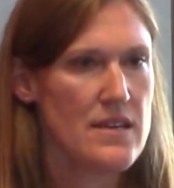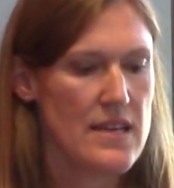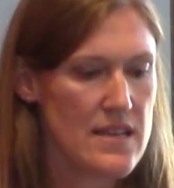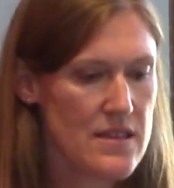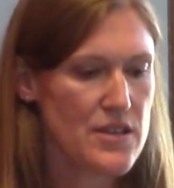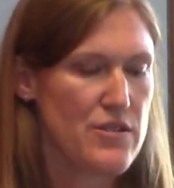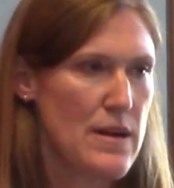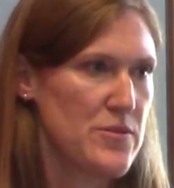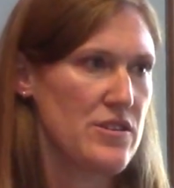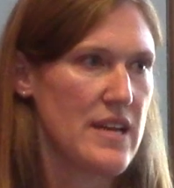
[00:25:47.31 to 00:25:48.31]
in the
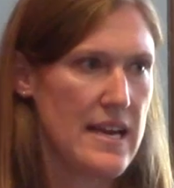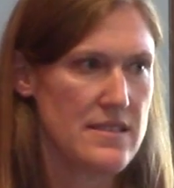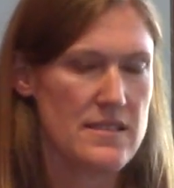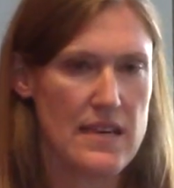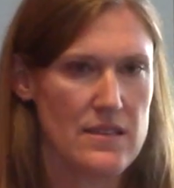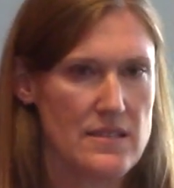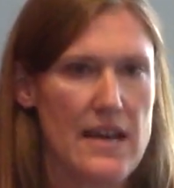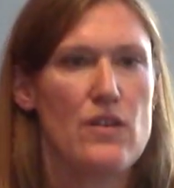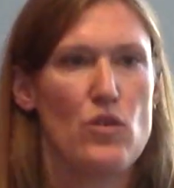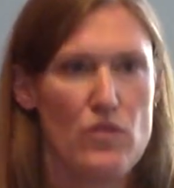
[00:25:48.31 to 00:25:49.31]
corruption cases I looked
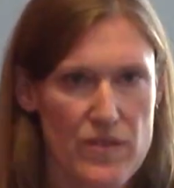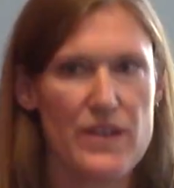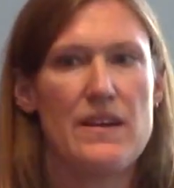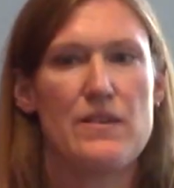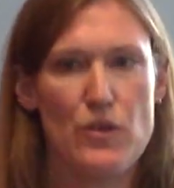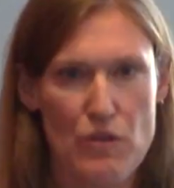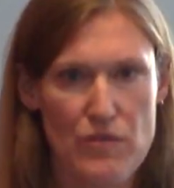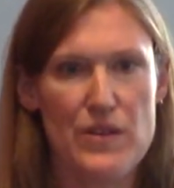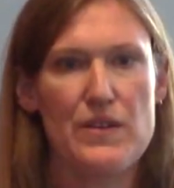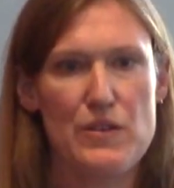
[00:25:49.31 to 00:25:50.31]
at over and
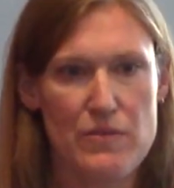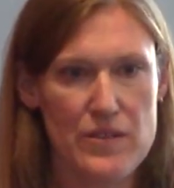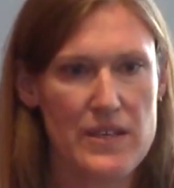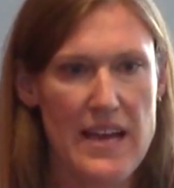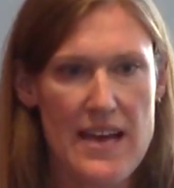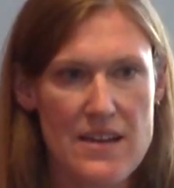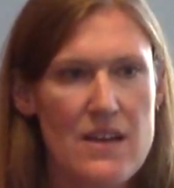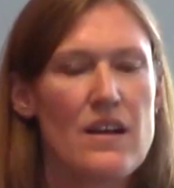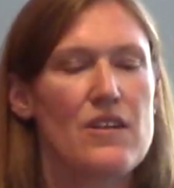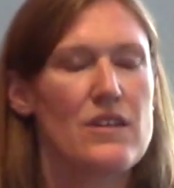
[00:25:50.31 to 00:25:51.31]
over and over again
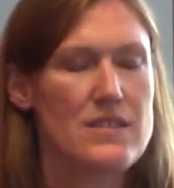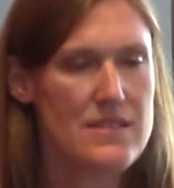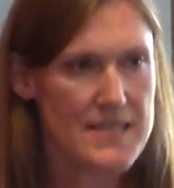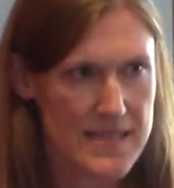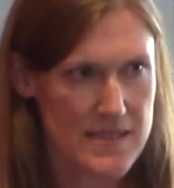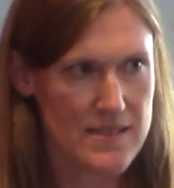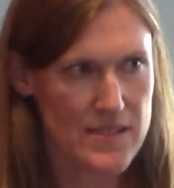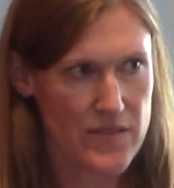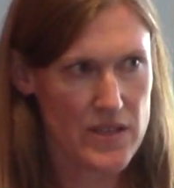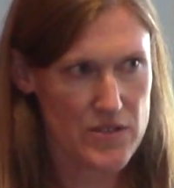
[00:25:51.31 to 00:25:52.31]
across dozens
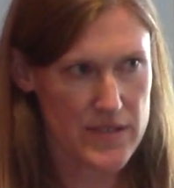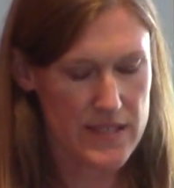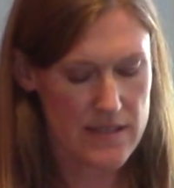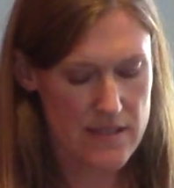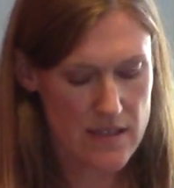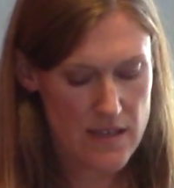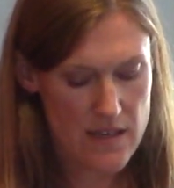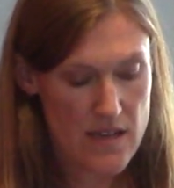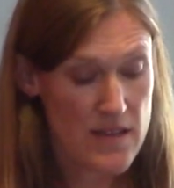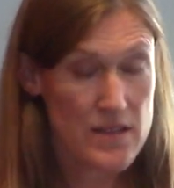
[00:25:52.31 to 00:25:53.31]
of countries.
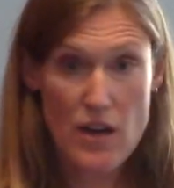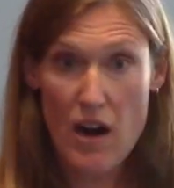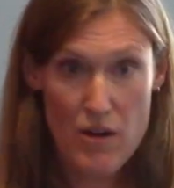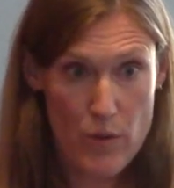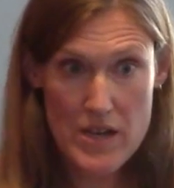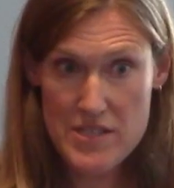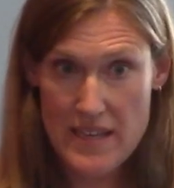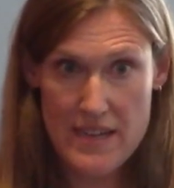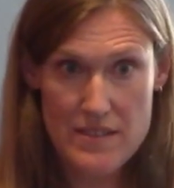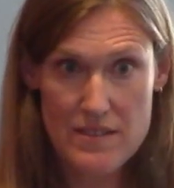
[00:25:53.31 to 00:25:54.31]
The car wash
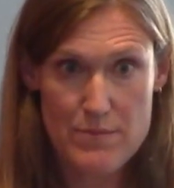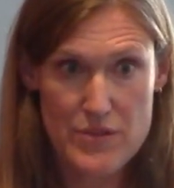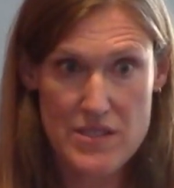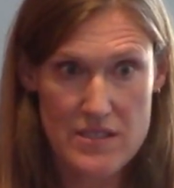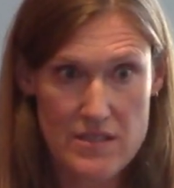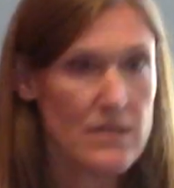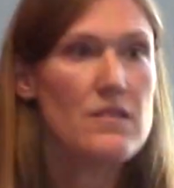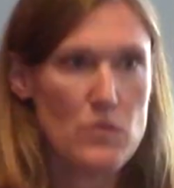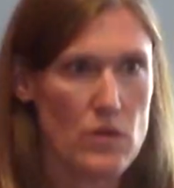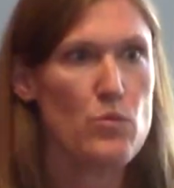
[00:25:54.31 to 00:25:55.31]
scandal in Brazil
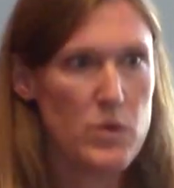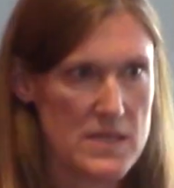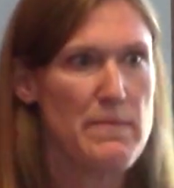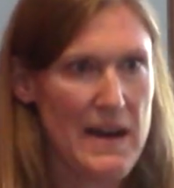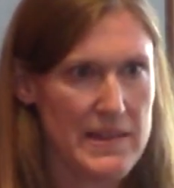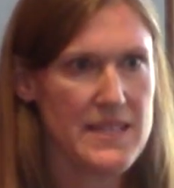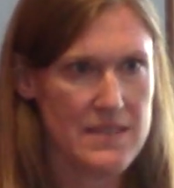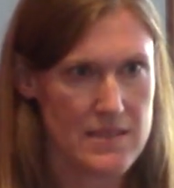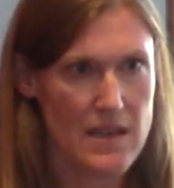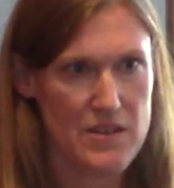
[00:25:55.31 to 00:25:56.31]
was about
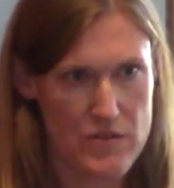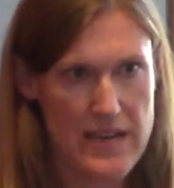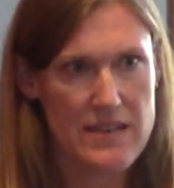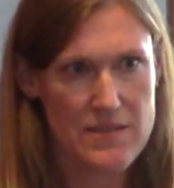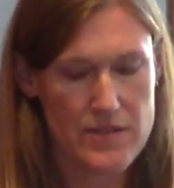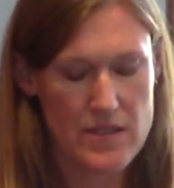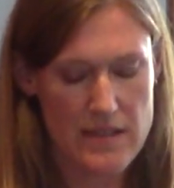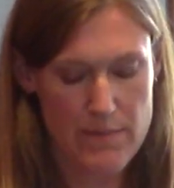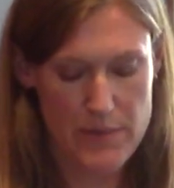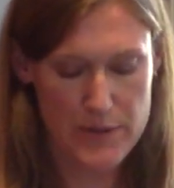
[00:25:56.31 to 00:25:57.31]
these contracts, for
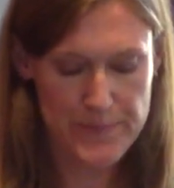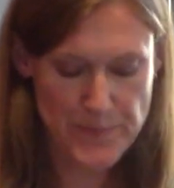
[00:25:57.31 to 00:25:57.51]
example.